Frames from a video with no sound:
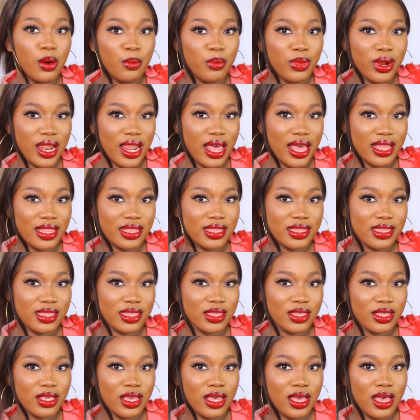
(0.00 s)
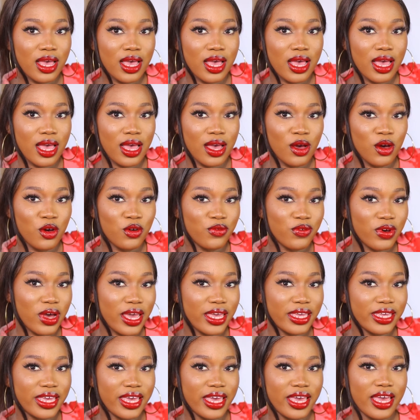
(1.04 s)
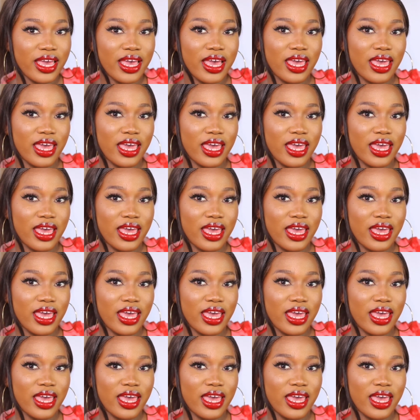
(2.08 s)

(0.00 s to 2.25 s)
plant over here,